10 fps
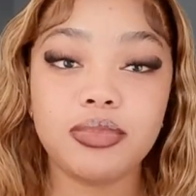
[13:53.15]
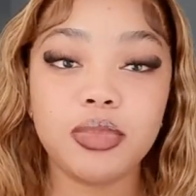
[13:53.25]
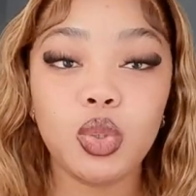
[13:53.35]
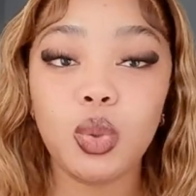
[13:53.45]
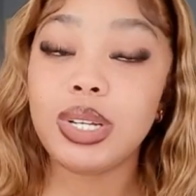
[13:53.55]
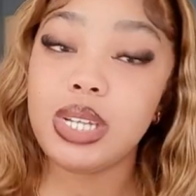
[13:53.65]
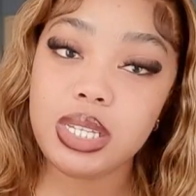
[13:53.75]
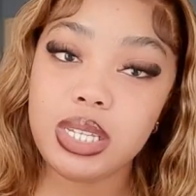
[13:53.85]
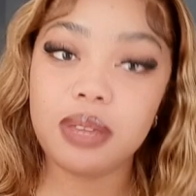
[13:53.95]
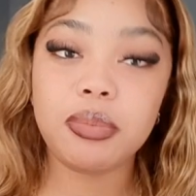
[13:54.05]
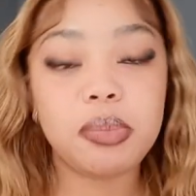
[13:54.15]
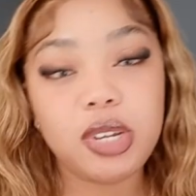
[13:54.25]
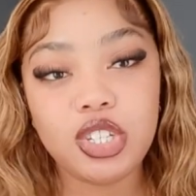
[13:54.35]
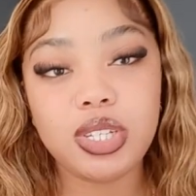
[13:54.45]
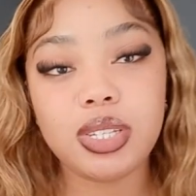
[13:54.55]
We are testing my
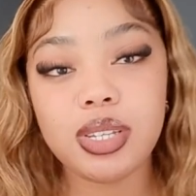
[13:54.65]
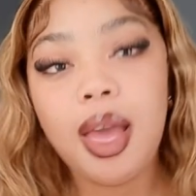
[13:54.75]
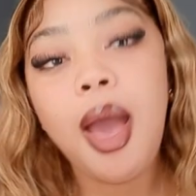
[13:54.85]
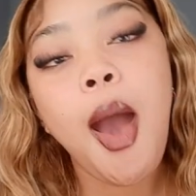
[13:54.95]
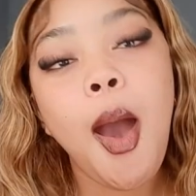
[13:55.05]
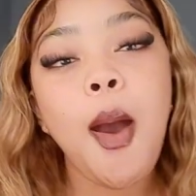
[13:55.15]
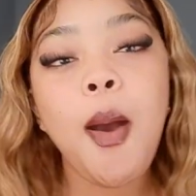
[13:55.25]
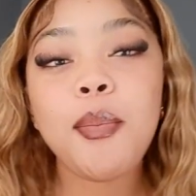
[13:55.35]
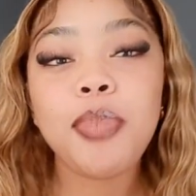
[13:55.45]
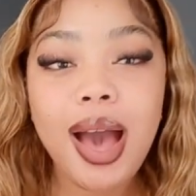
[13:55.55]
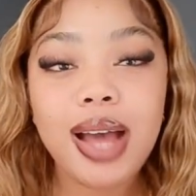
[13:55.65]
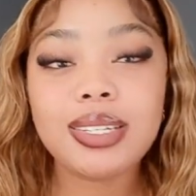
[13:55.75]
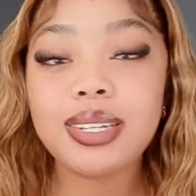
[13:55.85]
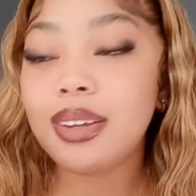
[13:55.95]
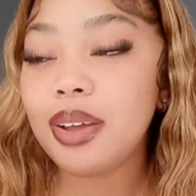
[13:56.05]
patience.
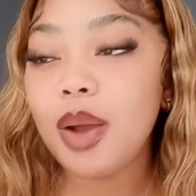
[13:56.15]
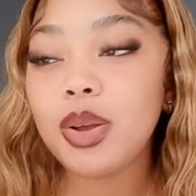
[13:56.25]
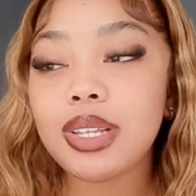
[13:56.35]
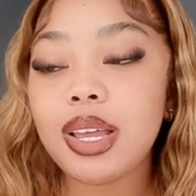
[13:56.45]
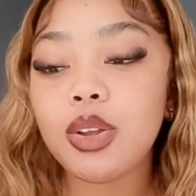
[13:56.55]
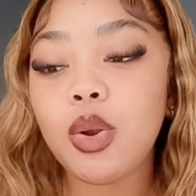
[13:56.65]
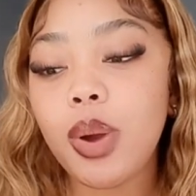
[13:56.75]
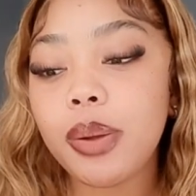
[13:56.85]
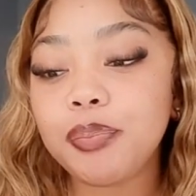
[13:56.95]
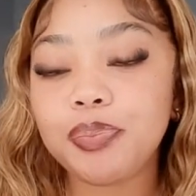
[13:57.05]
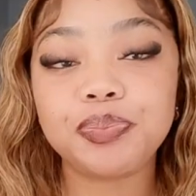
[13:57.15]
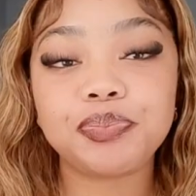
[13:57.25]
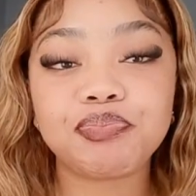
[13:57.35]
But I was like, you know what?